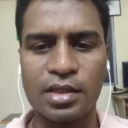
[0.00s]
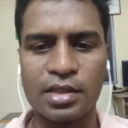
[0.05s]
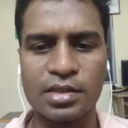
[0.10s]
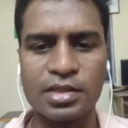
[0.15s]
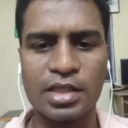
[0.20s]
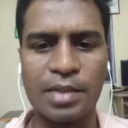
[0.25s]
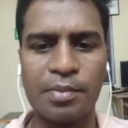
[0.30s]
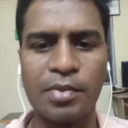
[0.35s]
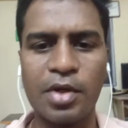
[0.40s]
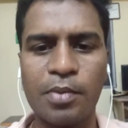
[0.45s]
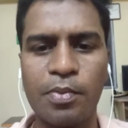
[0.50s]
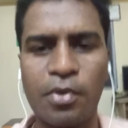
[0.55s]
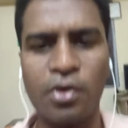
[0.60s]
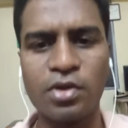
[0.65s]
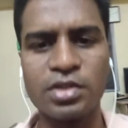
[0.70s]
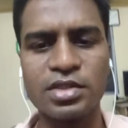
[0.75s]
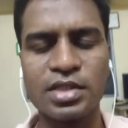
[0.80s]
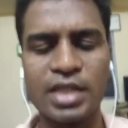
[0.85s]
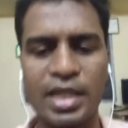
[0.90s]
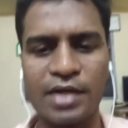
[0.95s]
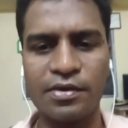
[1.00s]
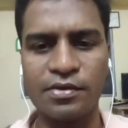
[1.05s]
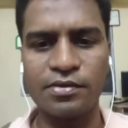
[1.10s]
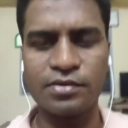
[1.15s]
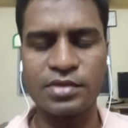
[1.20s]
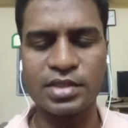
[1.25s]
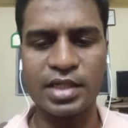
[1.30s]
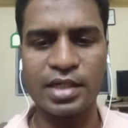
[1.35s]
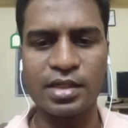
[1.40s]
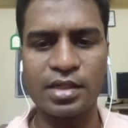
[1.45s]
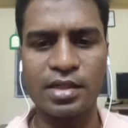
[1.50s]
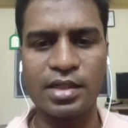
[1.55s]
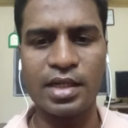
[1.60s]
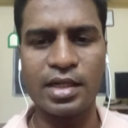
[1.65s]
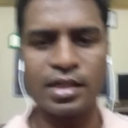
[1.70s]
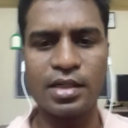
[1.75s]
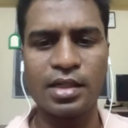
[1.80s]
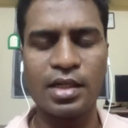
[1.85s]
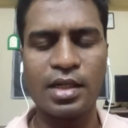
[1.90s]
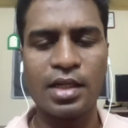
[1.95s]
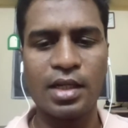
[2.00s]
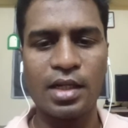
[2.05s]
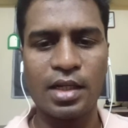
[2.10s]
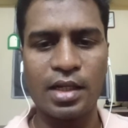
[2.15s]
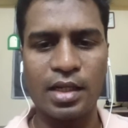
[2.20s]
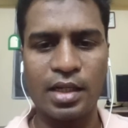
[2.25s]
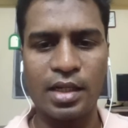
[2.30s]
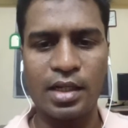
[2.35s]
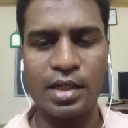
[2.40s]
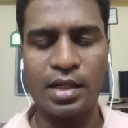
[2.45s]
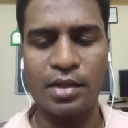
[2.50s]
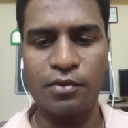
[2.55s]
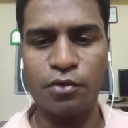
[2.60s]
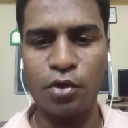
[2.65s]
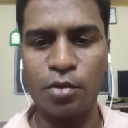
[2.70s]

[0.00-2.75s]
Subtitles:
Some reports, they have stated that